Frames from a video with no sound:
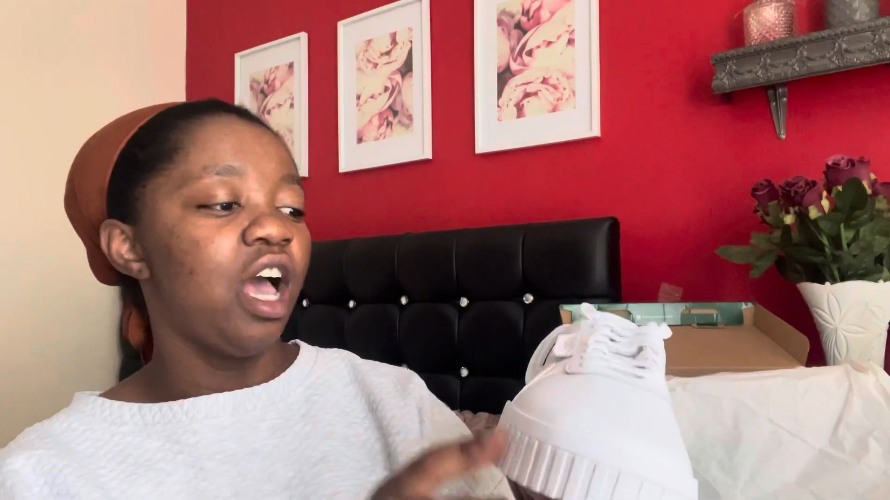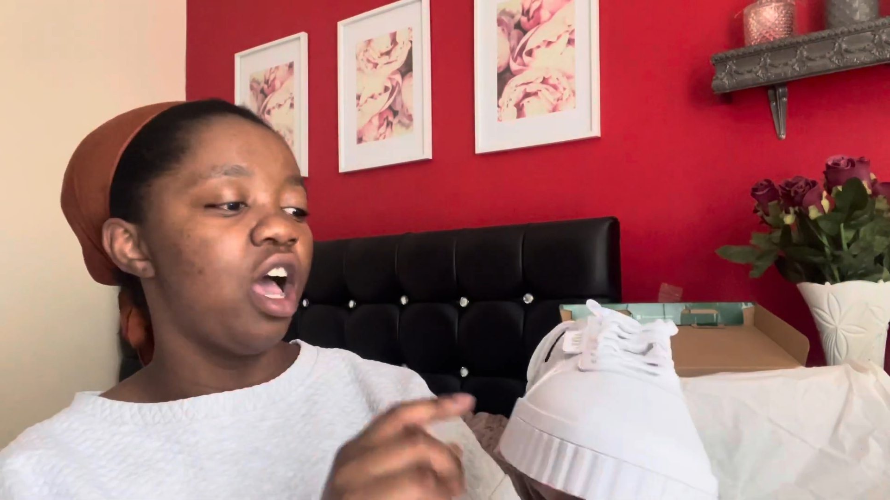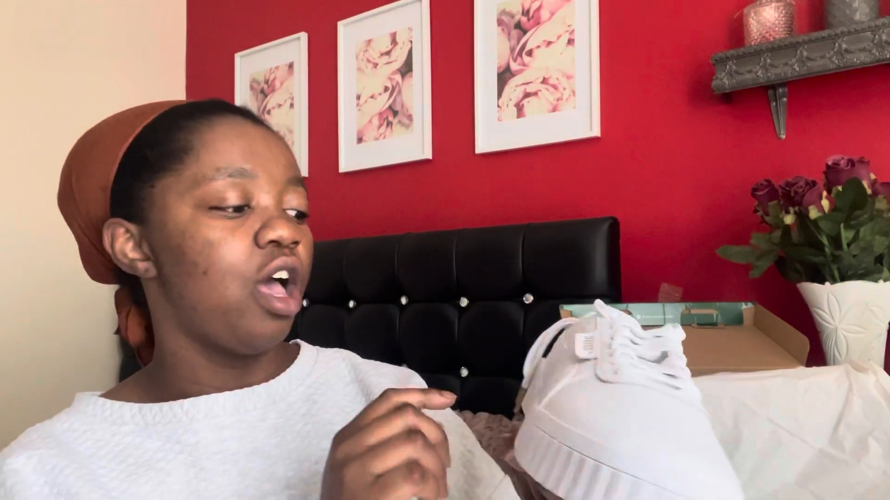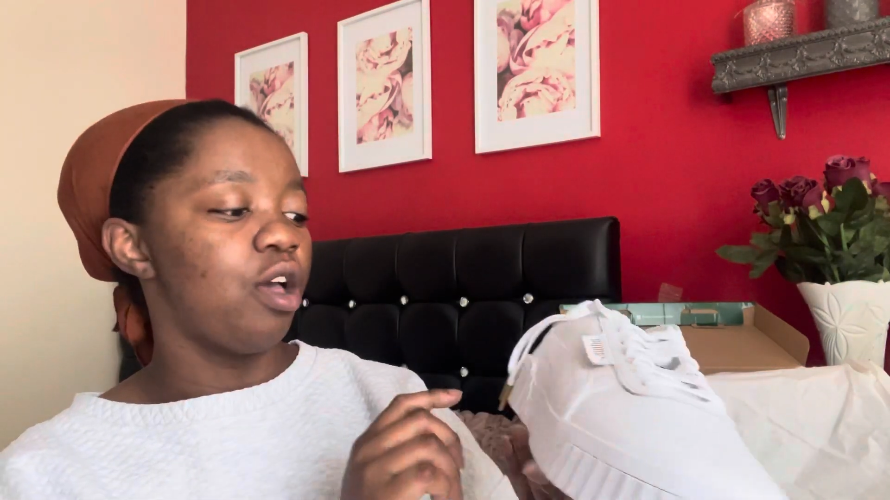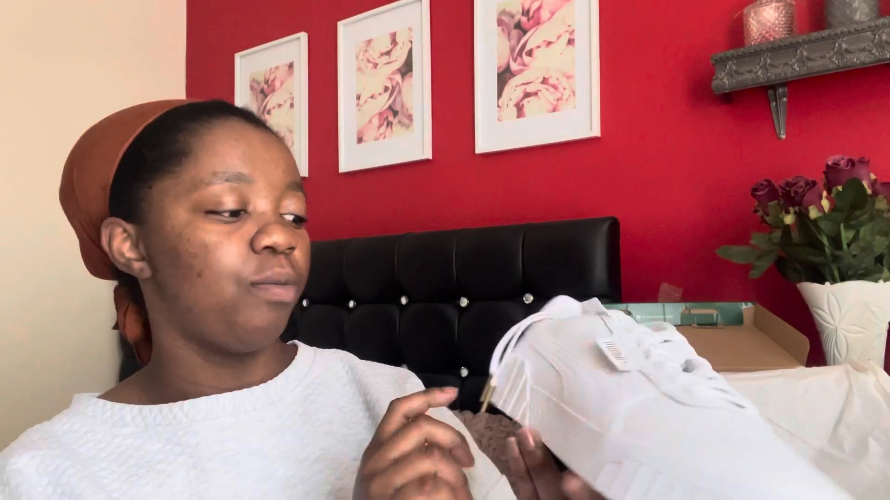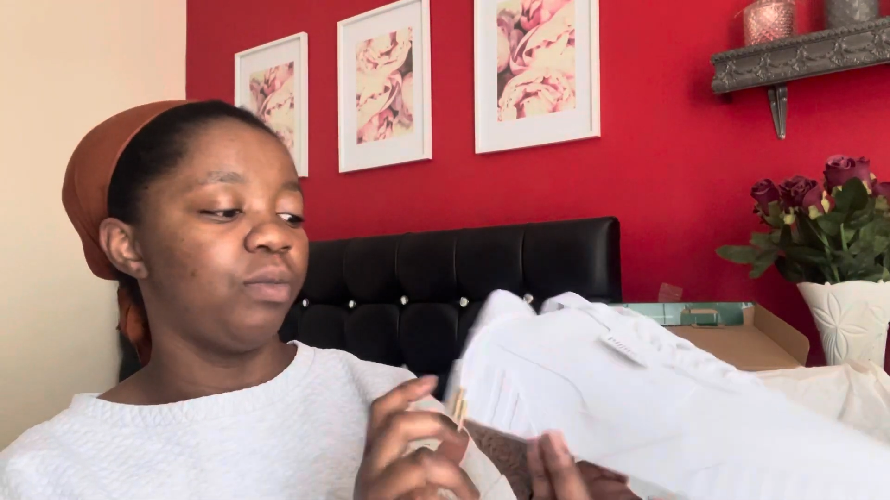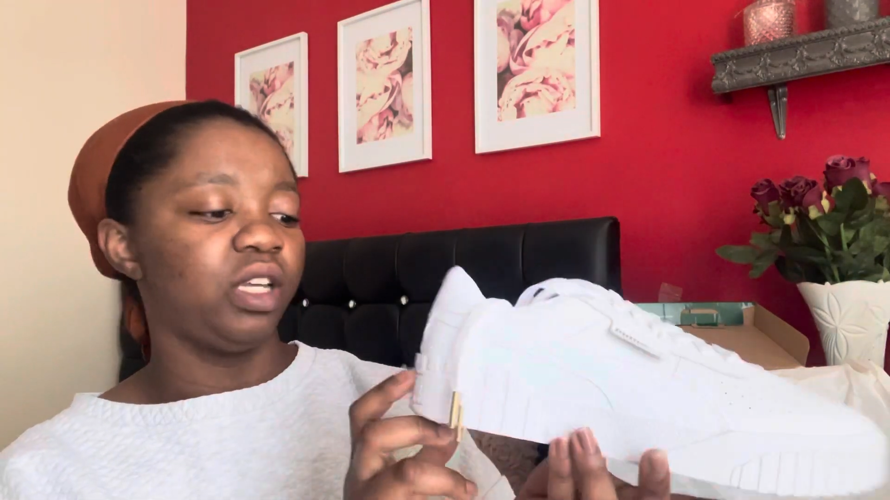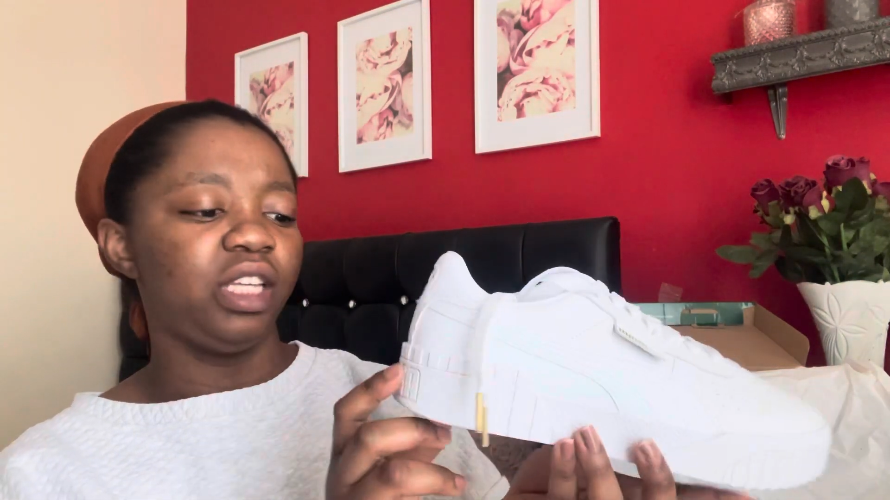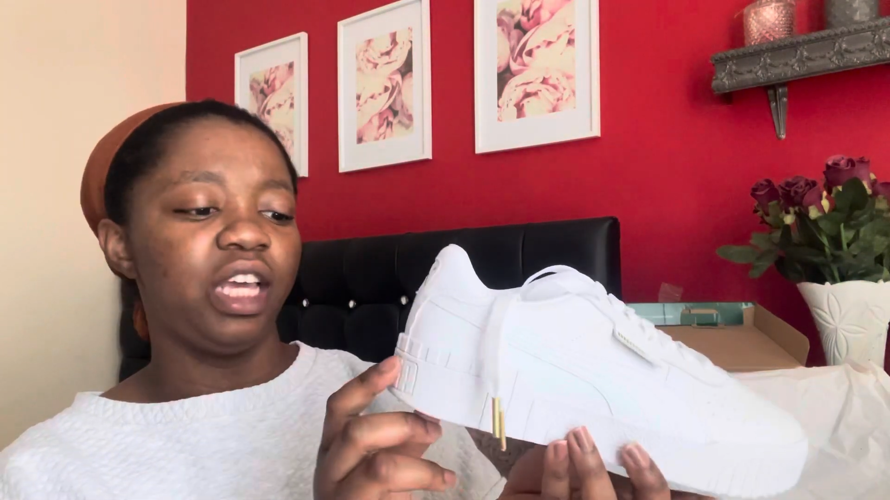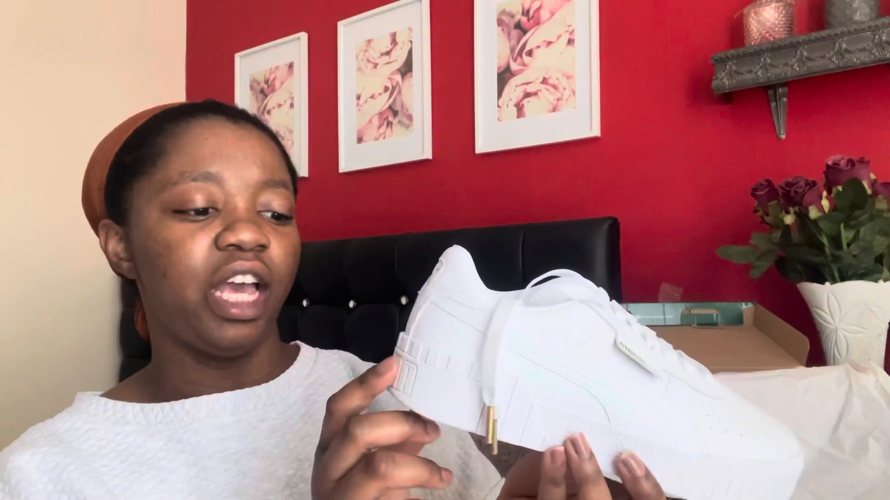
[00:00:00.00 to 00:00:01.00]

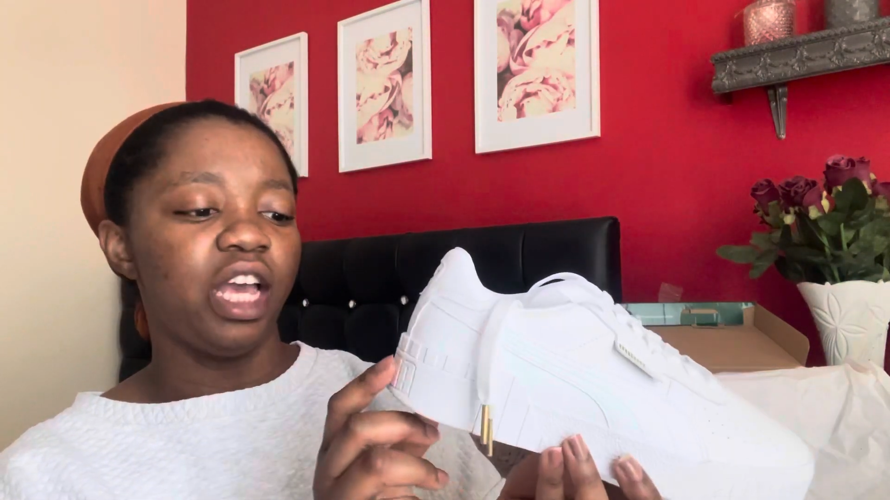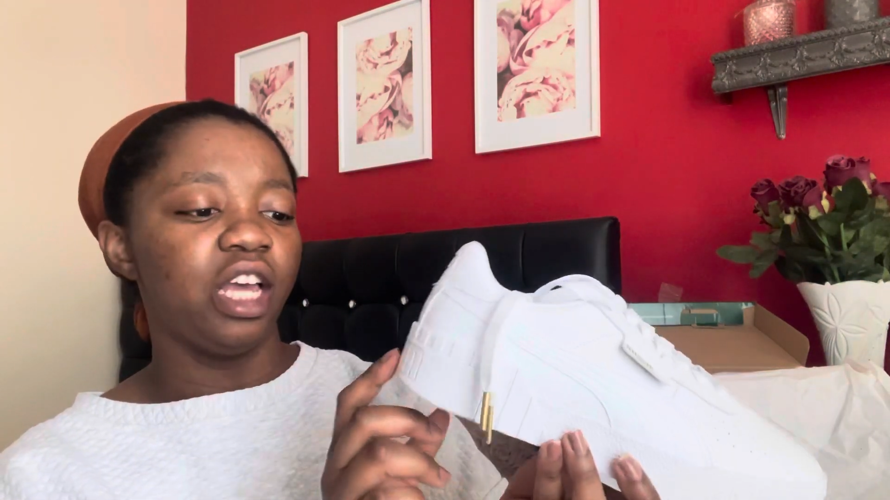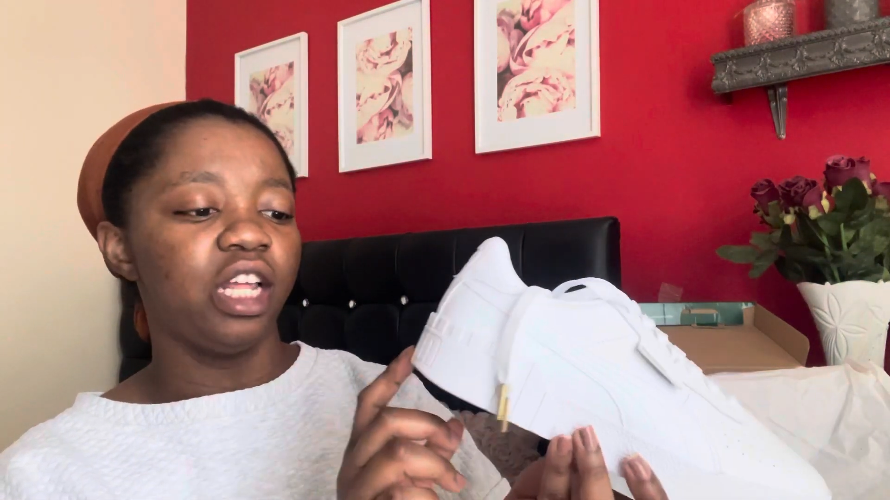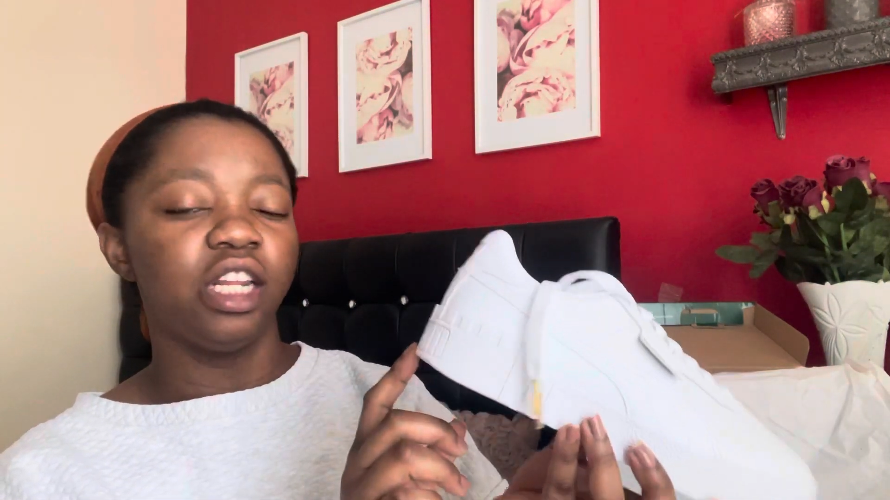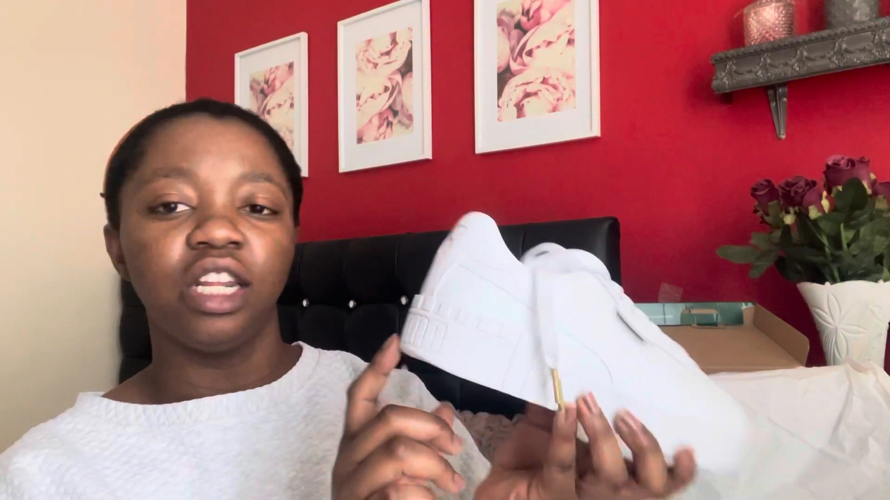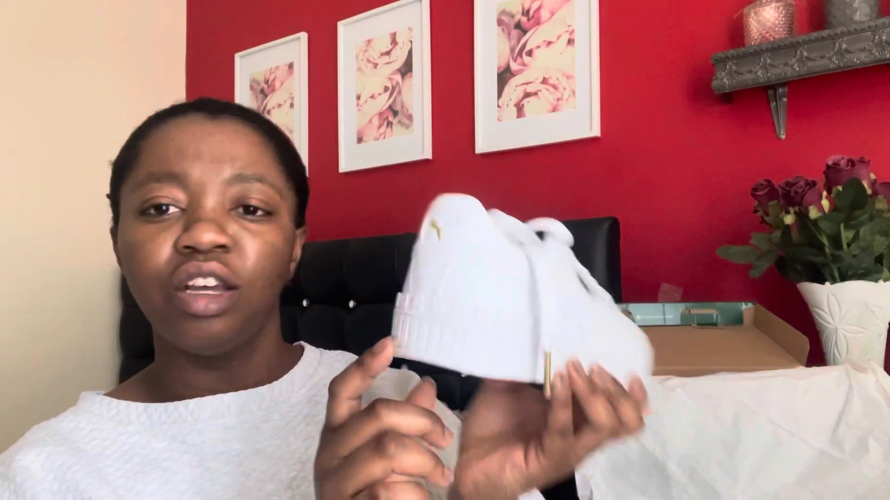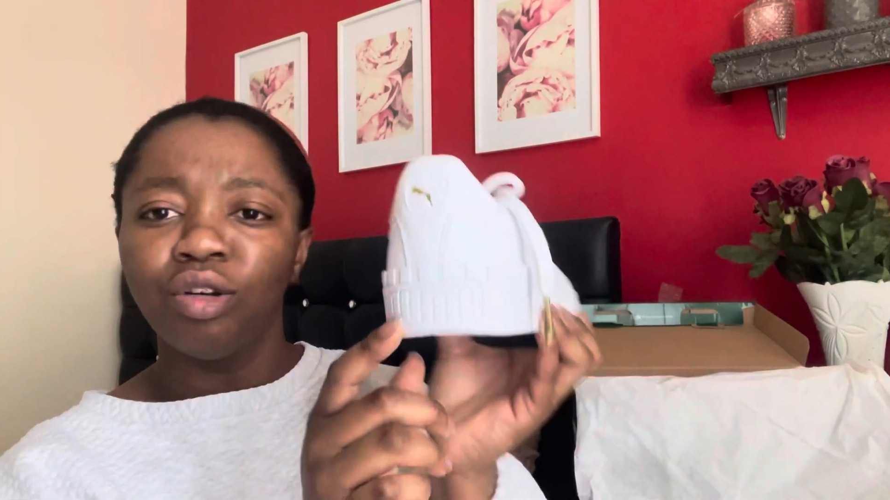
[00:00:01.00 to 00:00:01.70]
And